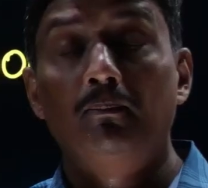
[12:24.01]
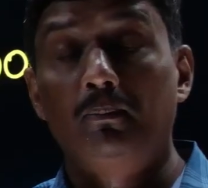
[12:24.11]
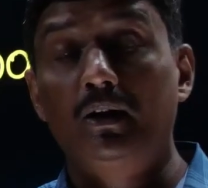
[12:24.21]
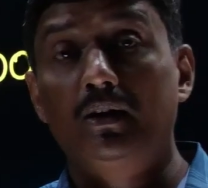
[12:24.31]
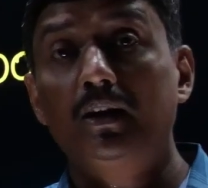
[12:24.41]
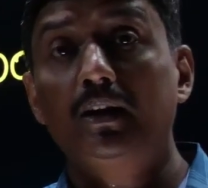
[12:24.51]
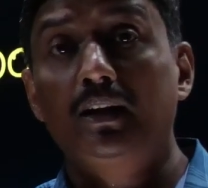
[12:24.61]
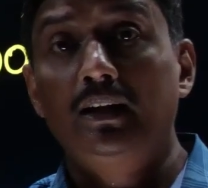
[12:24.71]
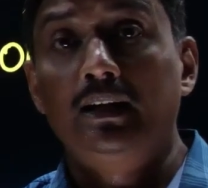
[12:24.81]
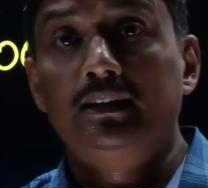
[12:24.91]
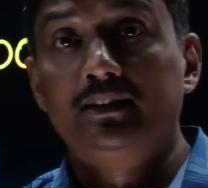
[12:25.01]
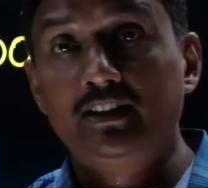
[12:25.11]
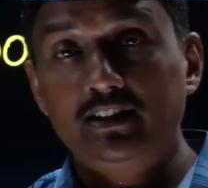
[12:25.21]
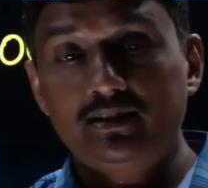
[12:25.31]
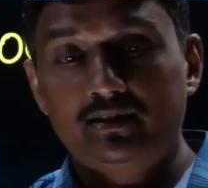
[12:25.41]
But
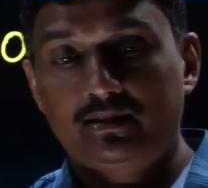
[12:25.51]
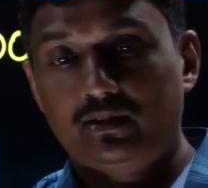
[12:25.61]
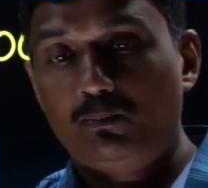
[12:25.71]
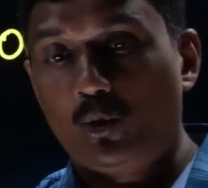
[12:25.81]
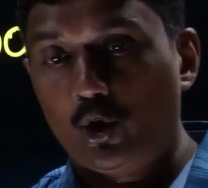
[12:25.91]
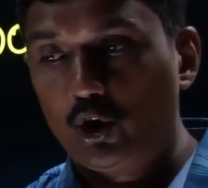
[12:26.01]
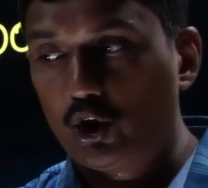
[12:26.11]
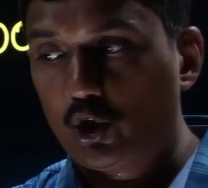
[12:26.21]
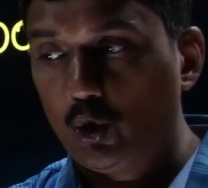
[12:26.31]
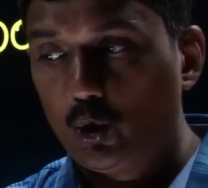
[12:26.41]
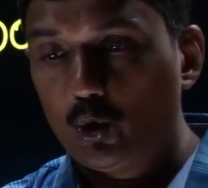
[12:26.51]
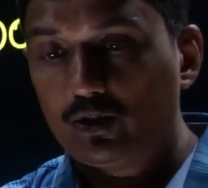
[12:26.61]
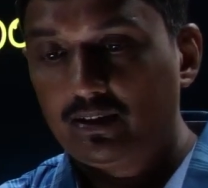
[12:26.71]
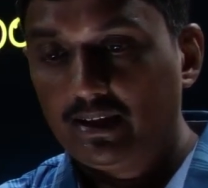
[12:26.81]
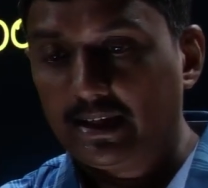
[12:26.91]
these
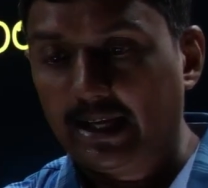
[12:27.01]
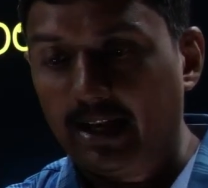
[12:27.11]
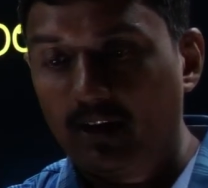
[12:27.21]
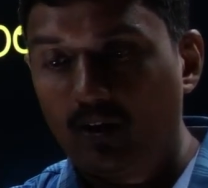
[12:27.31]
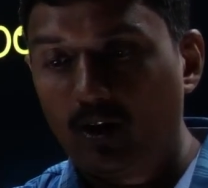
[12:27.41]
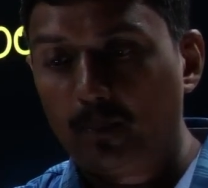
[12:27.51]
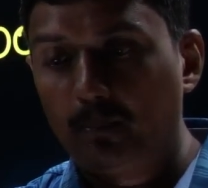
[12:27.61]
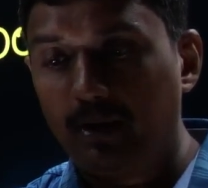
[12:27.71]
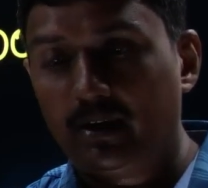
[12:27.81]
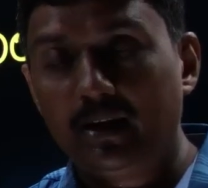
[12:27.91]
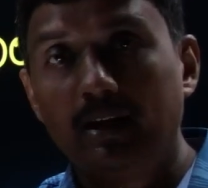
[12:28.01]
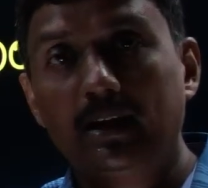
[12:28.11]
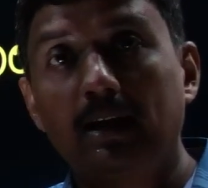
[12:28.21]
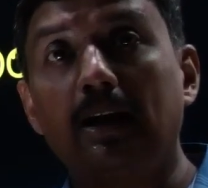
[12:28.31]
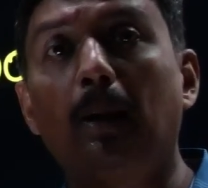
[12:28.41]
molecules cannot be
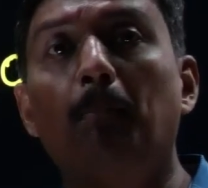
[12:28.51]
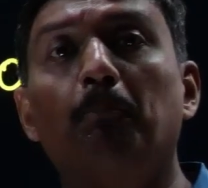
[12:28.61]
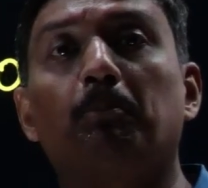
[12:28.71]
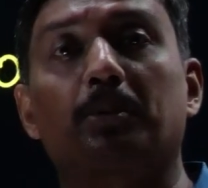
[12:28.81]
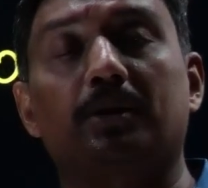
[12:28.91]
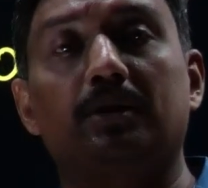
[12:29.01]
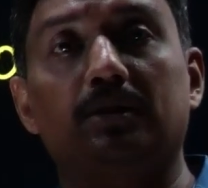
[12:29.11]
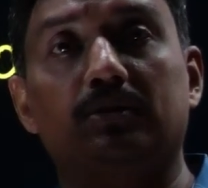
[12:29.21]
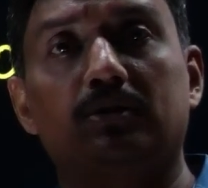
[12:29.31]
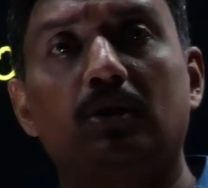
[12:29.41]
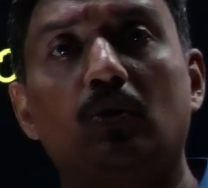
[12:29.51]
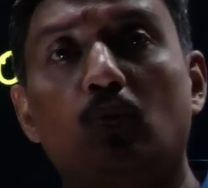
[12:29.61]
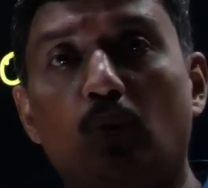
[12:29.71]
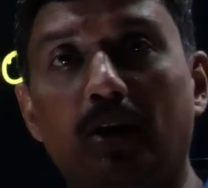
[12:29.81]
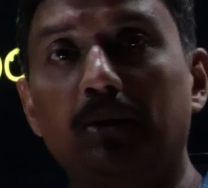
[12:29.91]
compressed.
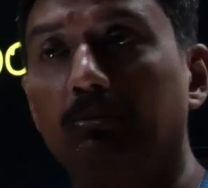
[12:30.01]
Why?